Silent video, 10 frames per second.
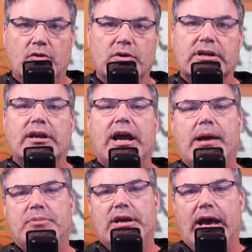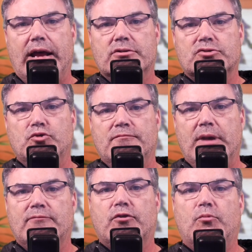We can copy edits we've
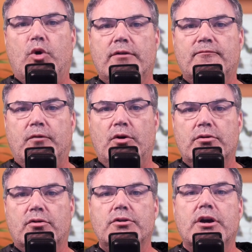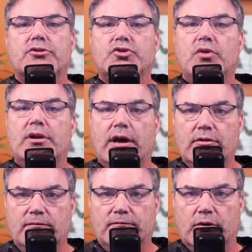made from one photo to
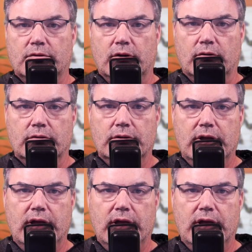another photo.